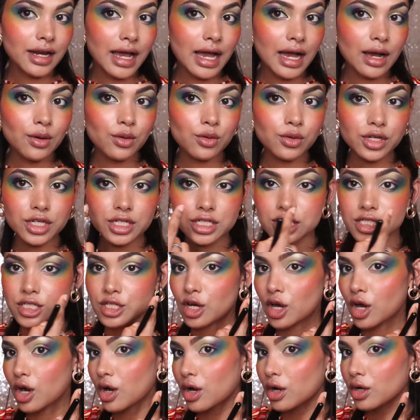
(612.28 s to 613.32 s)
Now it
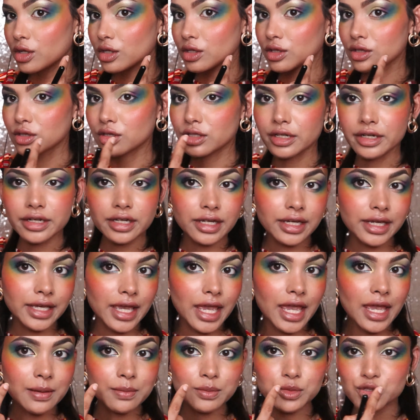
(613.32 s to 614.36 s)
all
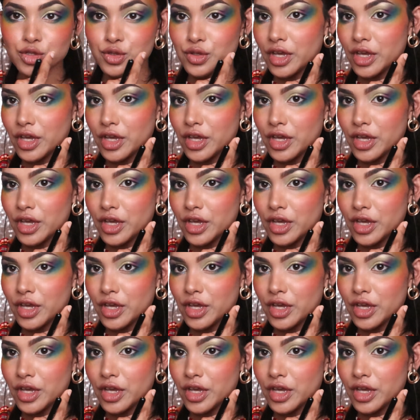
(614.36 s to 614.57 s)
came